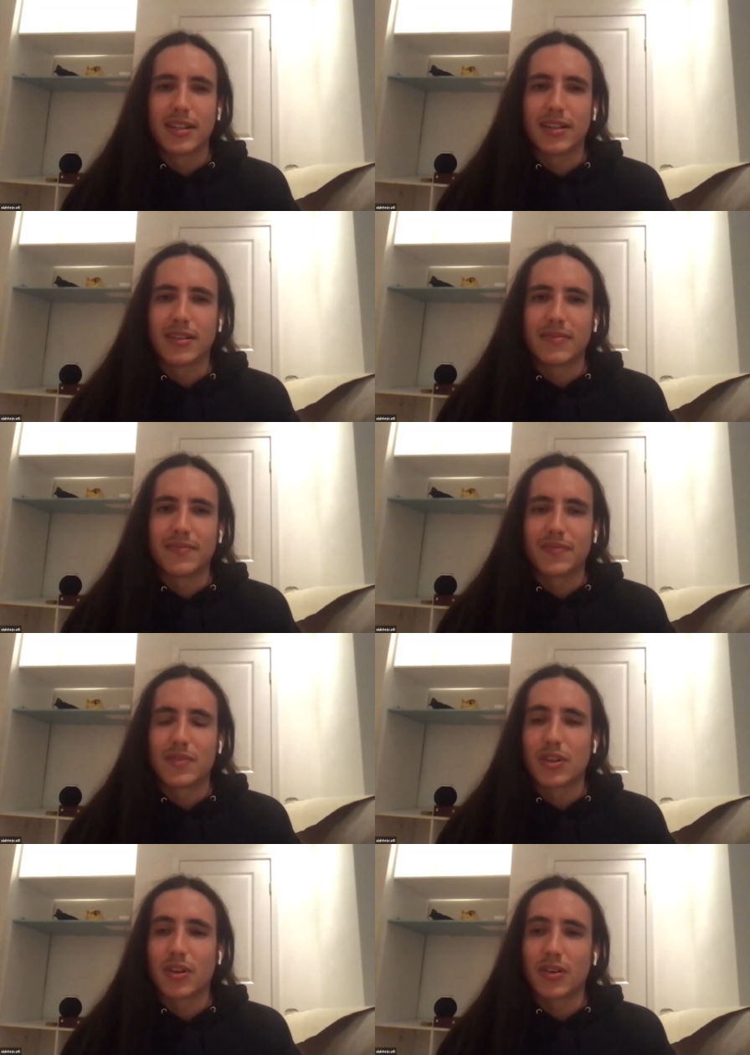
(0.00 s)
um,
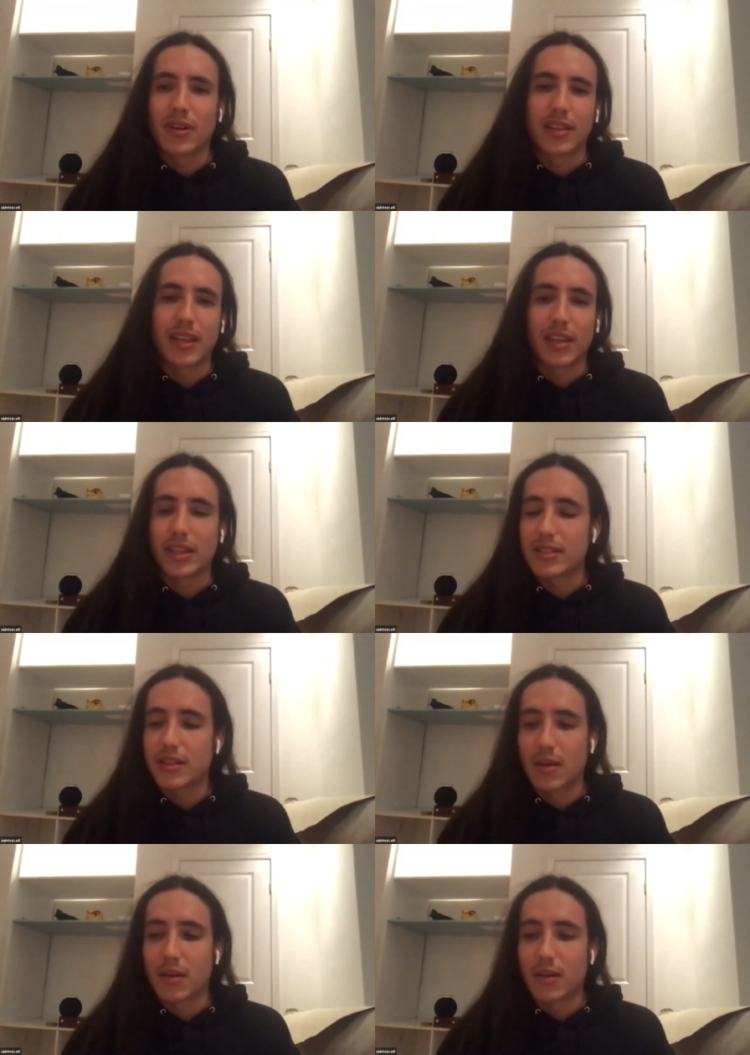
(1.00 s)
so I, I, think it